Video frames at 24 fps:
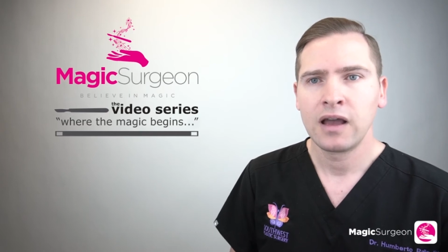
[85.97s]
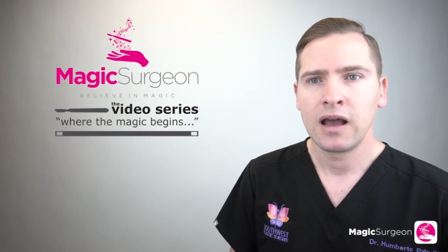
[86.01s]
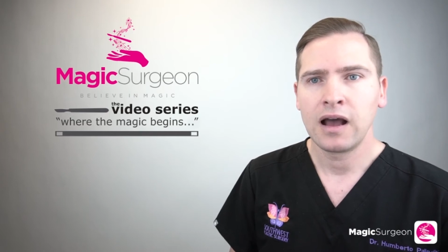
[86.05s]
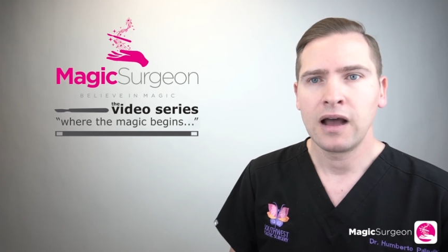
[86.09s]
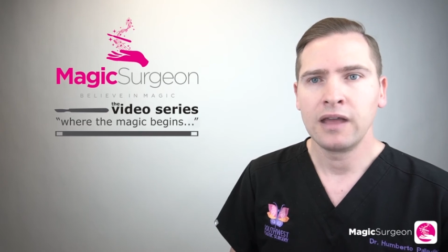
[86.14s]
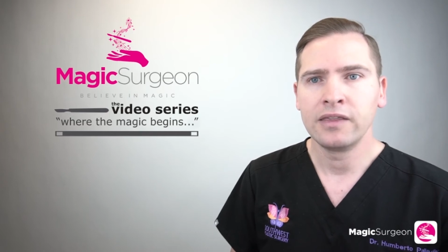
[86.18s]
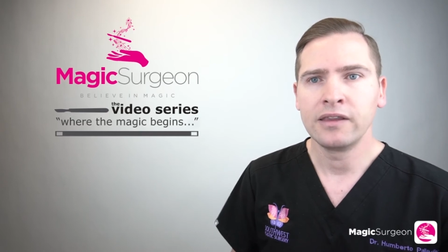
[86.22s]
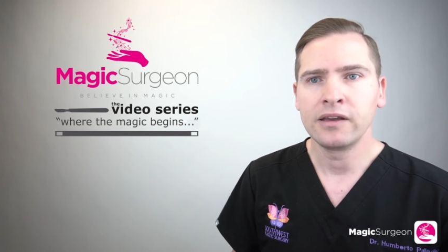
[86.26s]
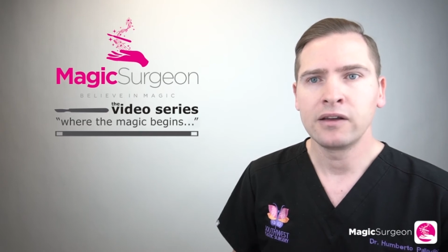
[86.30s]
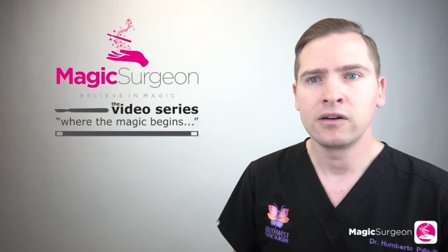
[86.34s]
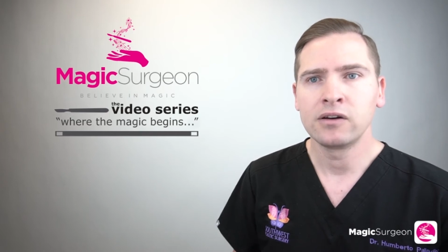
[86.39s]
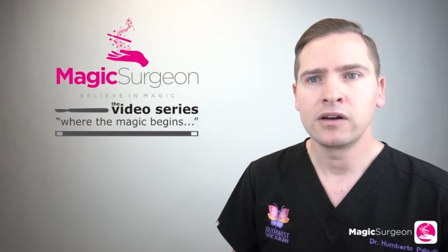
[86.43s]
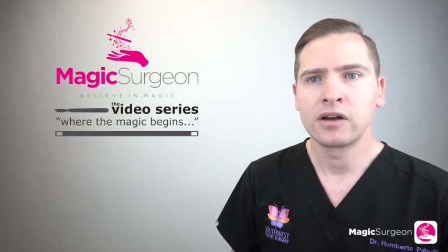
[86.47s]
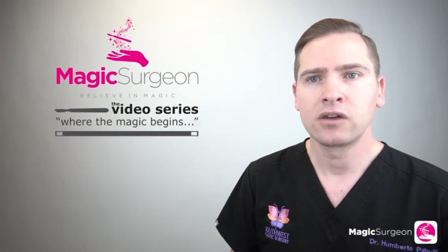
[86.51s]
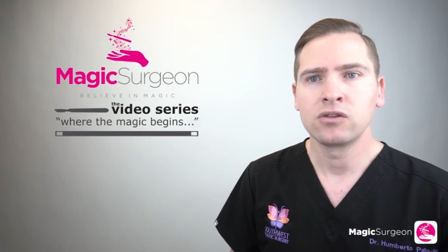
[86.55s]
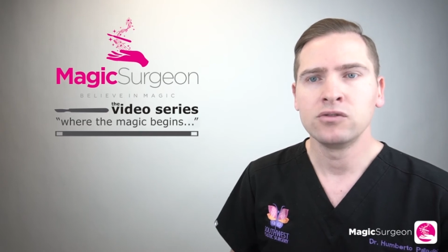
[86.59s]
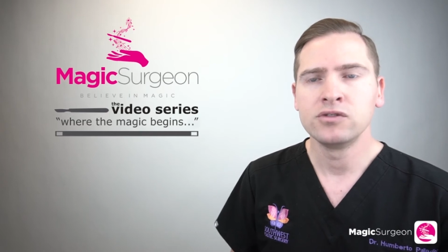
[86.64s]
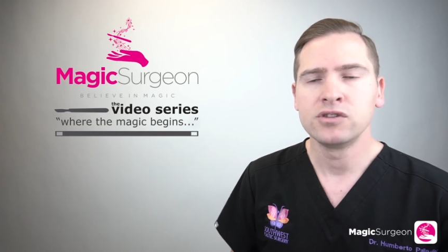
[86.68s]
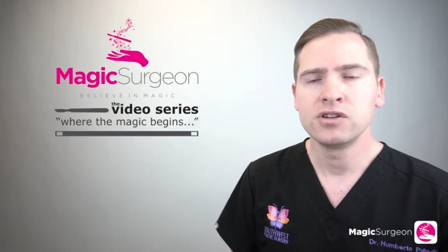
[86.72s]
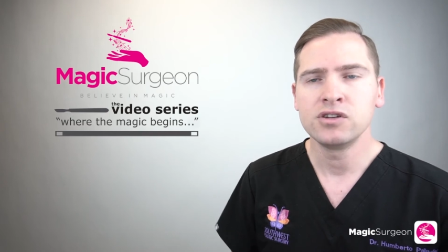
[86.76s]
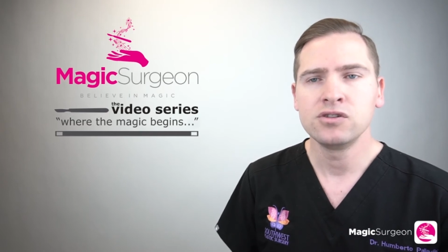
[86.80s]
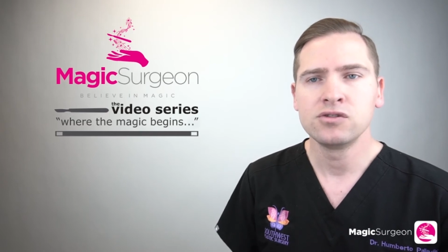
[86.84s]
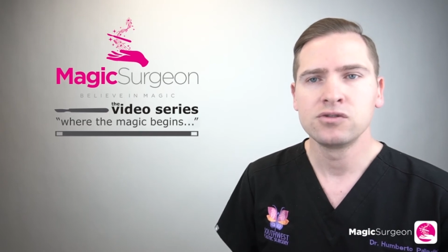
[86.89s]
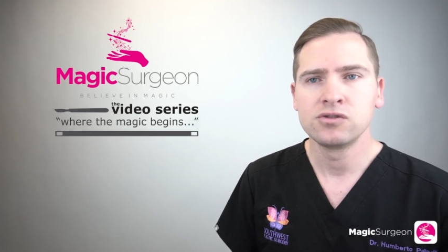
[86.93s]
and they're gonna
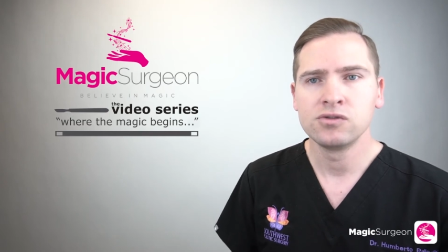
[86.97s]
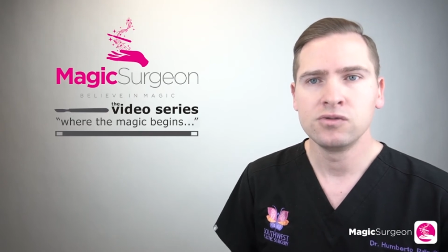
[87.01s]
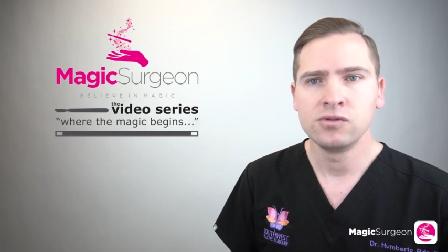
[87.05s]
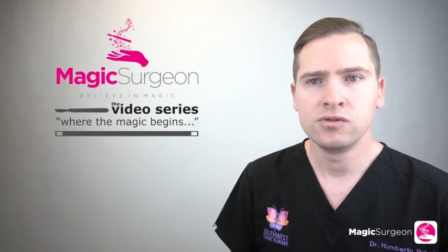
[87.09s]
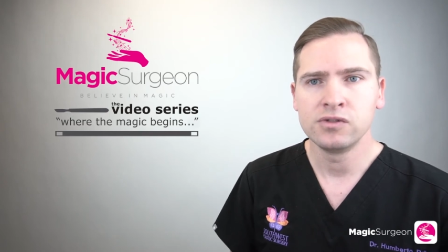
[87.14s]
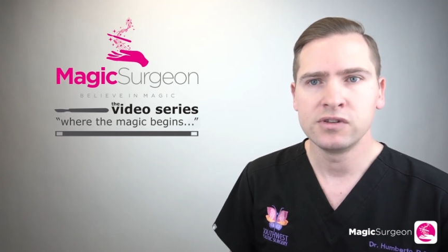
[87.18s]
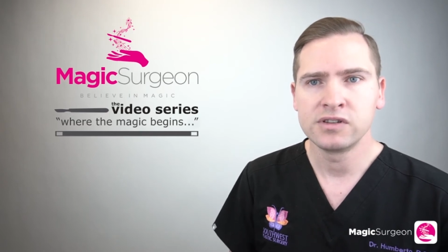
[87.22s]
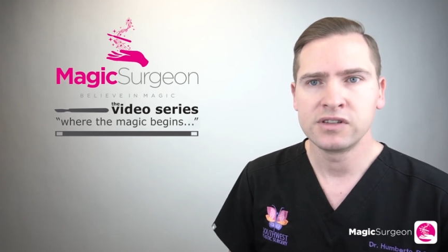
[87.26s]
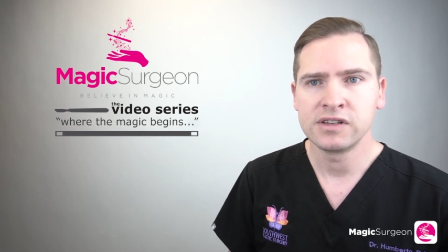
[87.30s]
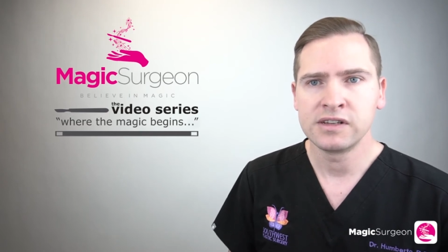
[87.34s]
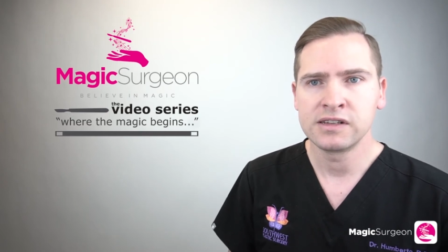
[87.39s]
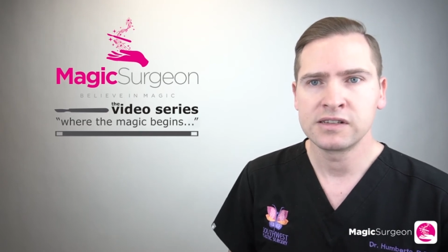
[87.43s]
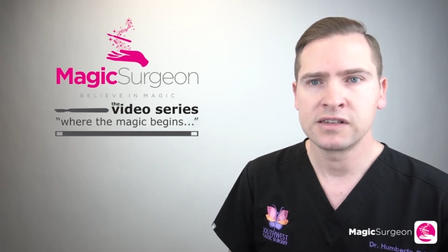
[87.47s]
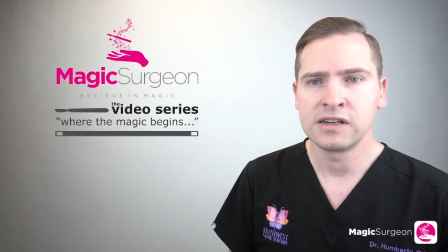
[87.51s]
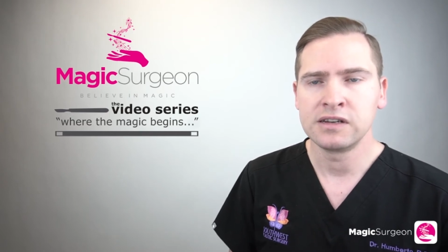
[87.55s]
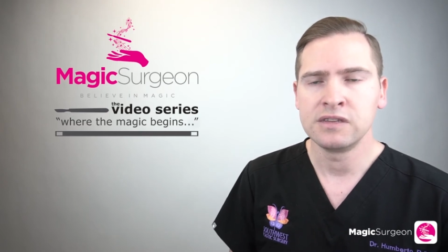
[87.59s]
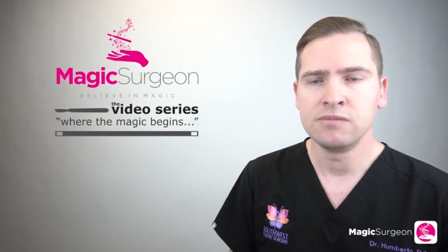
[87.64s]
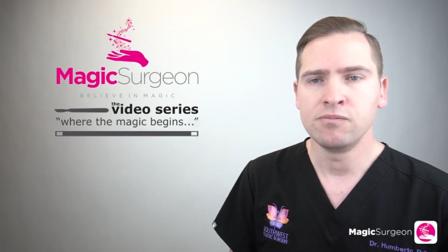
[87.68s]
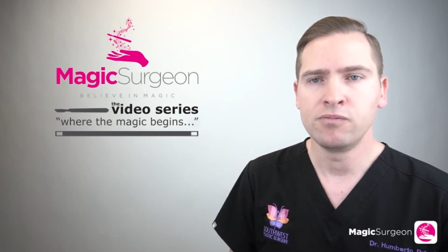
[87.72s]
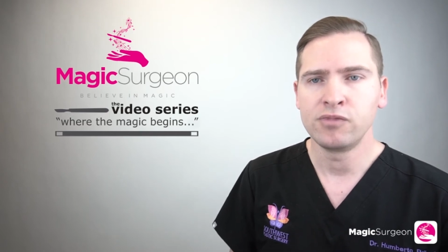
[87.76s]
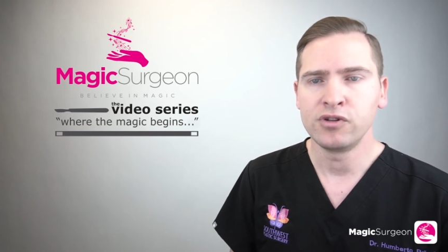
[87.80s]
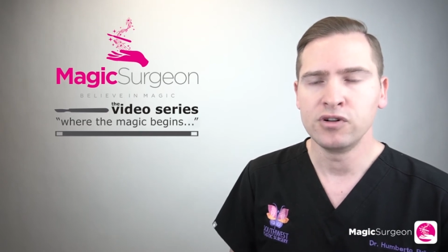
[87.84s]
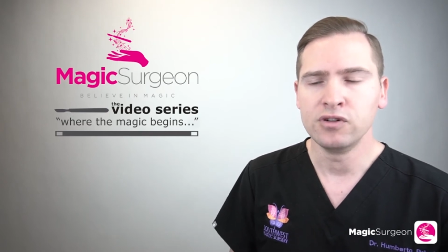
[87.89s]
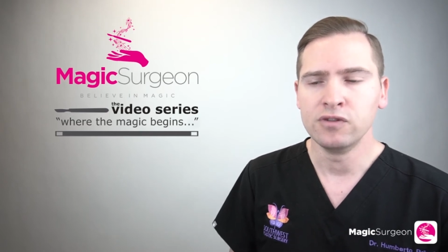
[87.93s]
continue to do these things and
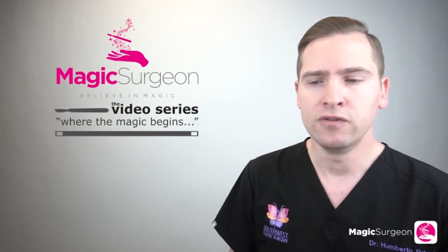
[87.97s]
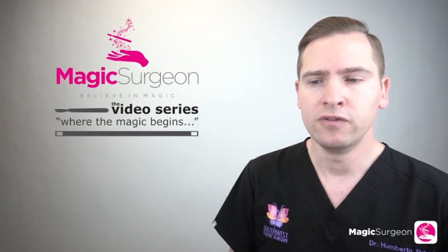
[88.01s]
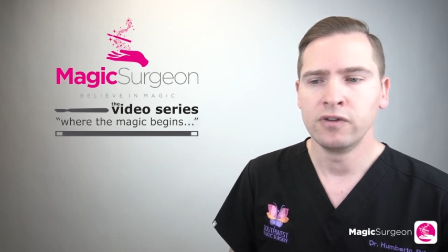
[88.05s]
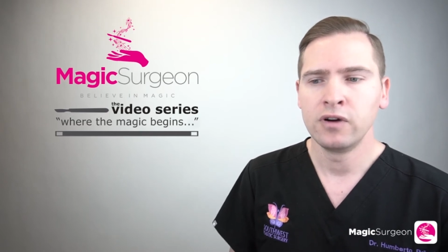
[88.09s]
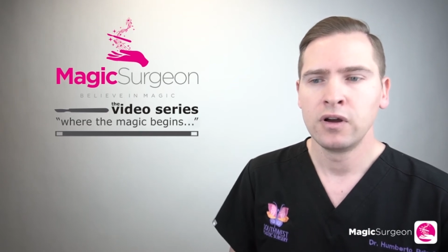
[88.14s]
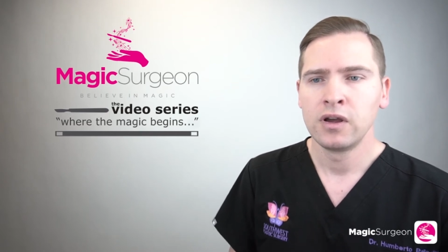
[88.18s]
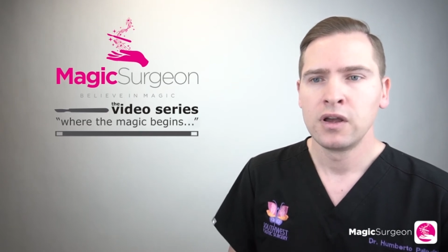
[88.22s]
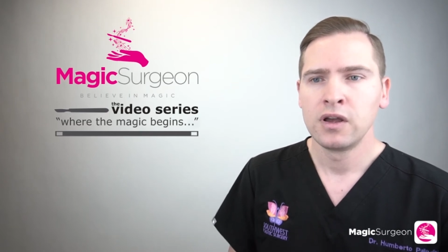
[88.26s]
improve.